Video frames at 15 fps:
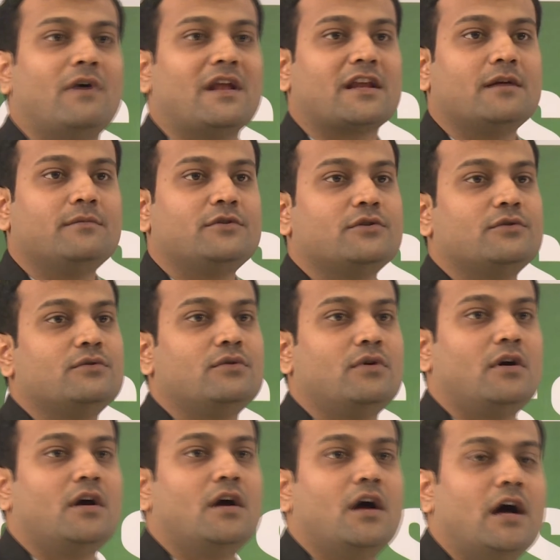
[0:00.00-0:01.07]
Welcome to
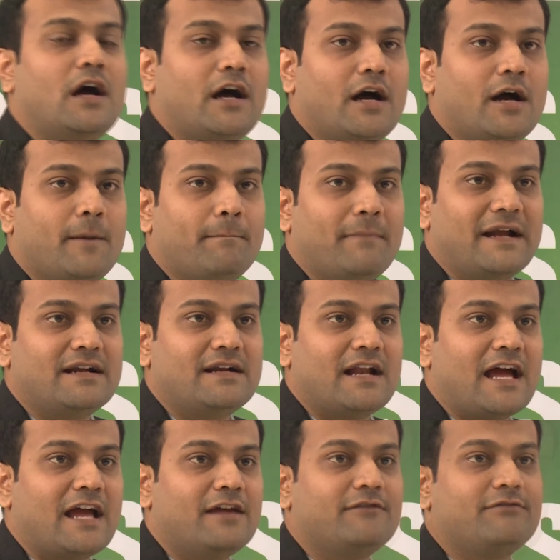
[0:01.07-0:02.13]

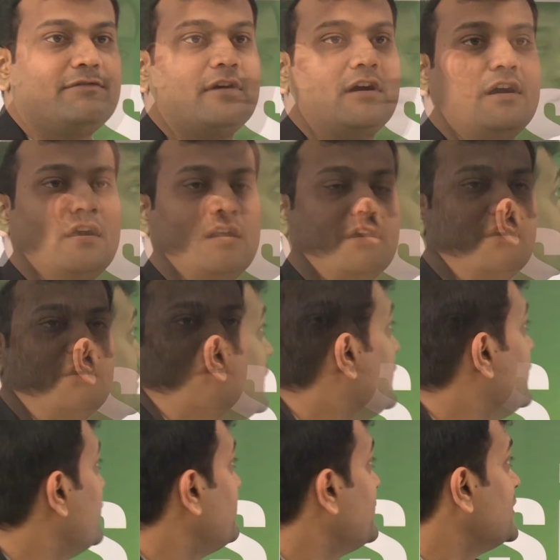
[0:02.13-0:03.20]
Medlive
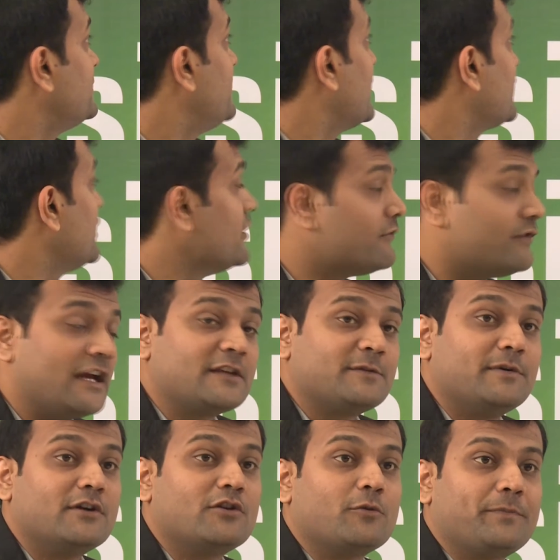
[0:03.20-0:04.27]
Indian Perspective
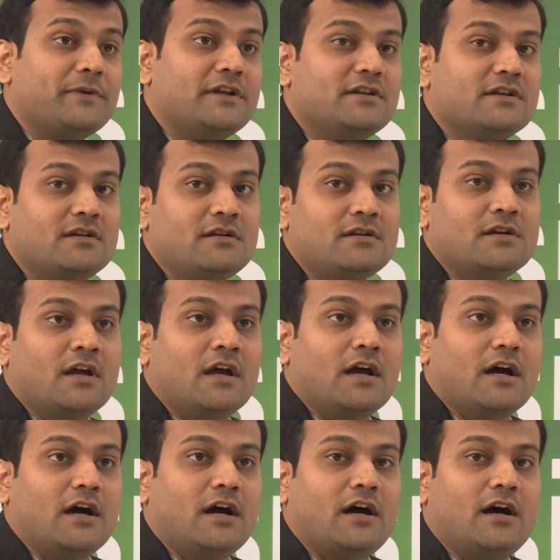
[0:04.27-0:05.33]
Expert Opinion.
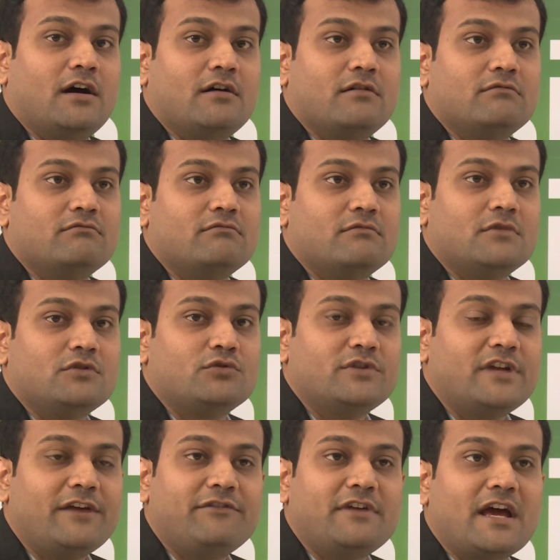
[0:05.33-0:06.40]

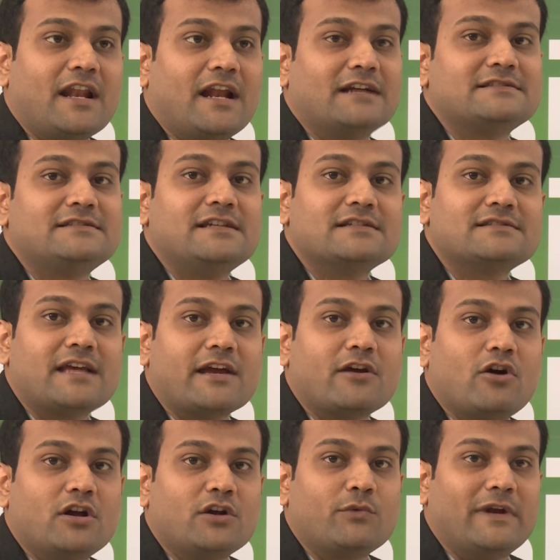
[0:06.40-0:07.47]
Today we are at
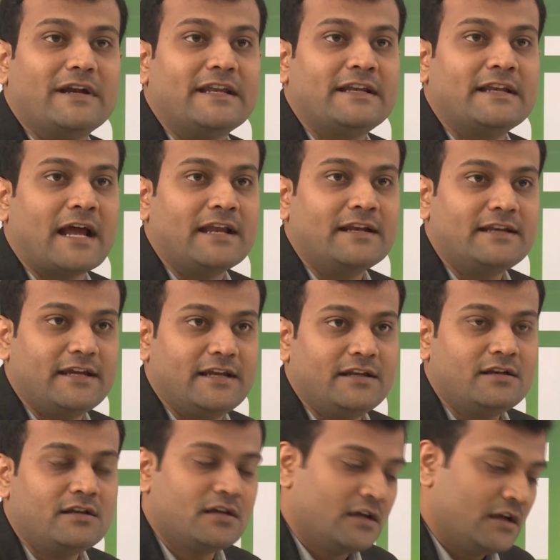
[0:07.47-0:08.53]
CSICON
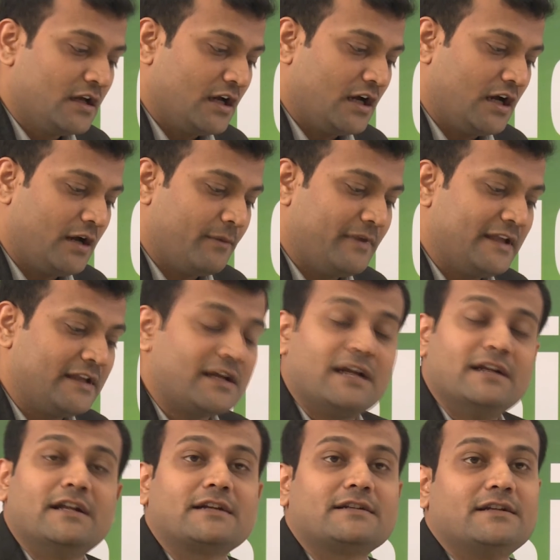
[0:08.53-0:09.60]
2019 being
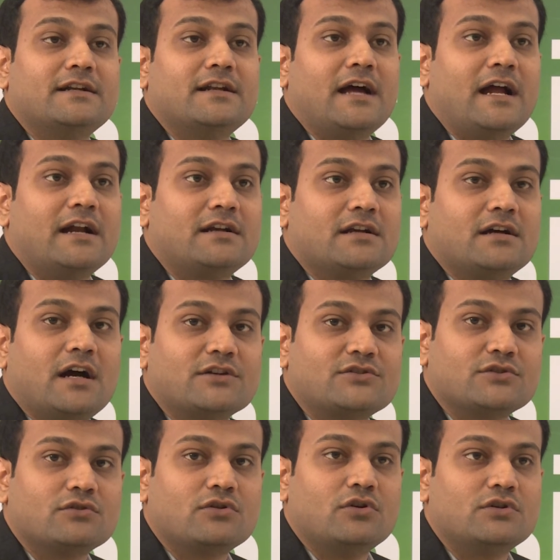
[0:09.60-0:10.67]
conducted at
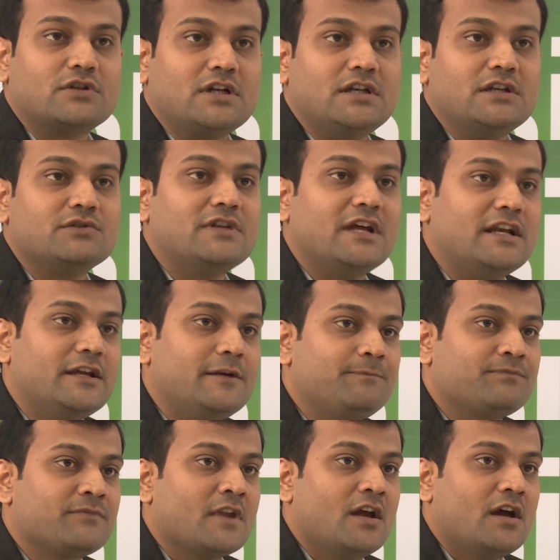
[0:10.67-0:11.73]
Ashok Hotel, New Delhi.
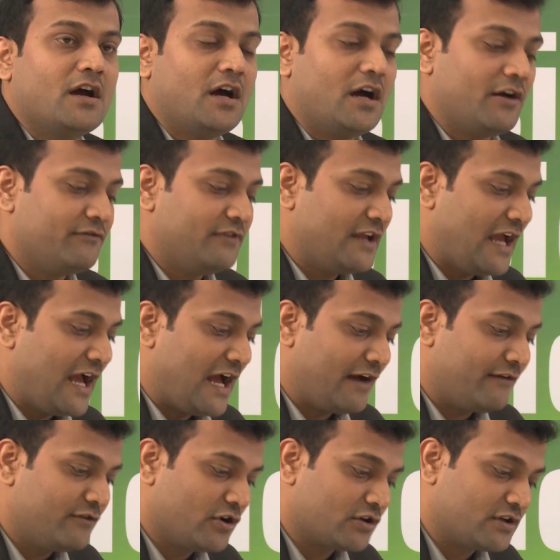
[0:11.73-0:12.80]
We
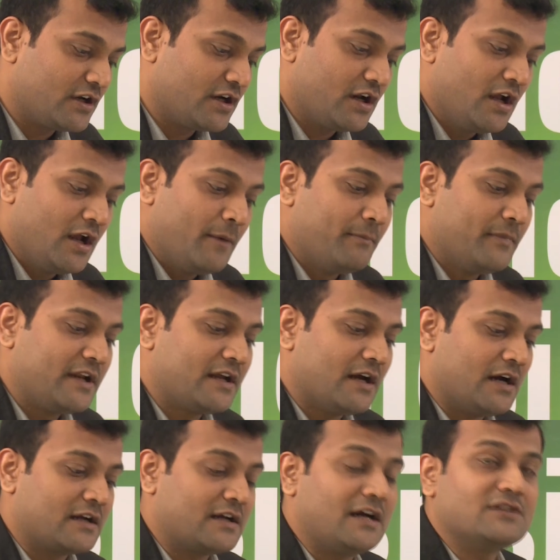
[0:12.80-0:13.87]
have Dr.
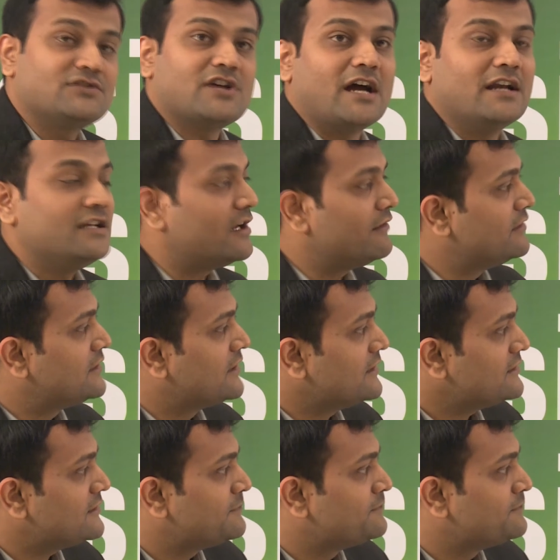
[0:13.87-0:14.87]
Mrigonka Chaliha with us